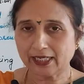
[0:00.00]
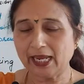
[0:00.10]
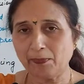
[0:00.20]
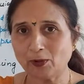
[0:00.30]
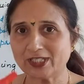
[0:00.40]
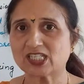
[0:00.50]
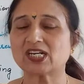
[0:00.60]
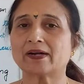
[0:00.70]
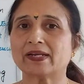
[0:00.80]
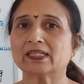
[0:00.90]
Keep on
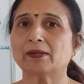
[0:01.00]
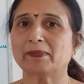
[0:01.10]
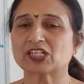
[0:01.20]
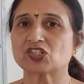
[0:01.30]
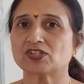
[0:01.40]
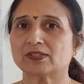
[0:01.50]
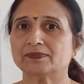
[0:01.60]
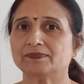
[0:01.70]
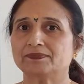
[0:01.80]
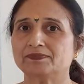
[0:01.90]
stirring the mixture.
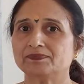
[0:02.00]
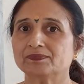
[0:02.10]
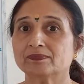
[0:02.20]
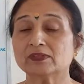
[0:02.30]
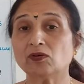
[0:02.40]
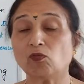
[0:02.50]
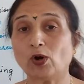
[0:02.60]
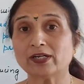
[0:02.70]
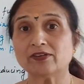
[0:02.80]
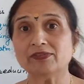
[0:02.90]
The
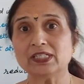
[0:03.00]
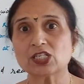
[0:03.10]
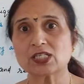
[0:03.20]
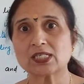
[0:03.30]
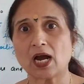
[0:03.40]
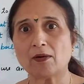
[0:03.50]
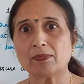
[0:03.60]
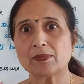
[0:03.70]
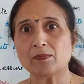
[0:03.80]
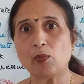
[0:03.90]
water will start
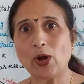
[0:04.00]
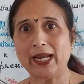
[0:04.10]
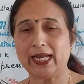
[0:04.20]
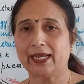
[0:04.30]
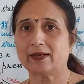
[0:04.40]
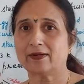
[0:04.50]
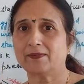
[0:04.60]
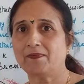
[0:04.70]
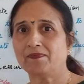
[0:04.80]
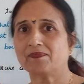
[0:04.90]
boiling.
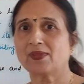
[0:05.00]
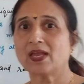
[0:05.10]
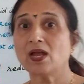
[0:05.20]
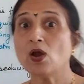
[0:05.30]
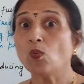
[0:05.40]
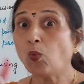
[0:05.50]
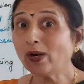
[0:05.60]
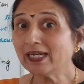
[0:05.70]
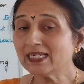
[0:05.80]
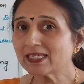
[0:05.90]

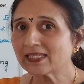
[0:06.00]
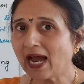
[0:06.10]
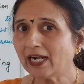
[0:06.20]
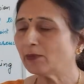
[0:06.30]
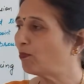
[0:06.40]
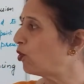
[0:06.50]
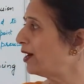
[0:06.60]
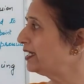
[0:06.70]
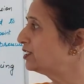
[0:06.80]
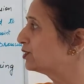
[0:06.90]
What is that
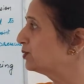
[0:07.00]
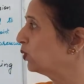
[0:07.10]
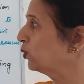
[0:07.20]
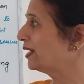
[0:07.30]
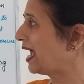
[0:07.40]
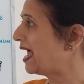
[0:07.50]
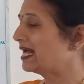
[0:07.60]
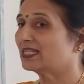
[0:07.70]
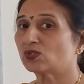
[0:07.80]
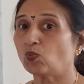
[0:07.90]
point known
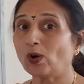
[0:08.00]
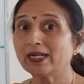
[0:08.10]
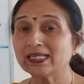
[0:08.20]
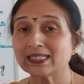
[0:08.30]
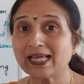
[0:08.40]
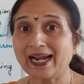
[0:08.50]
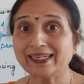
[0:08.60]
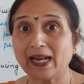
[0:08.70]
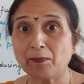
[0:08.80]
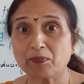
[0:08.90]
as? What is
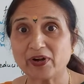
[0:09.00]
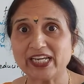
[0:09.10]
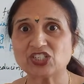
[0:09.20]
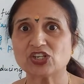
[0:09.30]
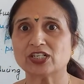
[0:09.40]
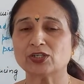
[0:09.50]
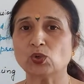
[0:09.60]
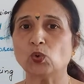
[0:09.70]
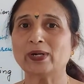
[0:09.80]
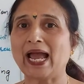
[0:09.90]
that temperature
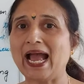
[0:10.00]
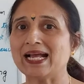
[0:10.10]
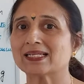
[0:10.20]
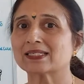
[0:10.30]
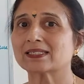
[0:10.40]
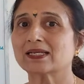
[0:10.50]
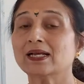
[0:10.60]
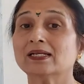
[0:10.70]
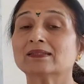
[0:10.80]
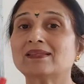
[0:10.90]
known as?
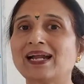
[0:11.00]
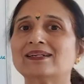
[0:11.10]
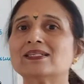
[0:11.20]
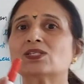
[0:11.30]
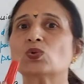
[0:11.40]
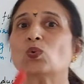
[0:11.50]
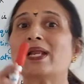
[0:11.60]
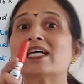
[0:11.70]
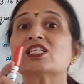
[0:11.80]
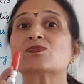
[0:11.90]
That is known
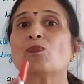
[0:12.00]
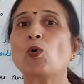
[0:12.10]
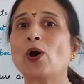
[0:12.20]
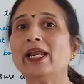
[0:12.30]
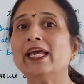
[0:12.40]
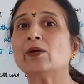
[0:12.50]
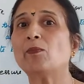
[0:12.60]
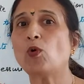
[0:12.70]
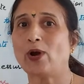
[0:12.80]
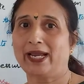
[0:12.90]
as boiling
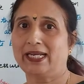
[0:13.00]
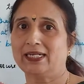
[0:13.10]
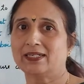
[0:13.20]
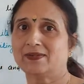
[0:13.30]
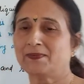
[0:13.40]
point.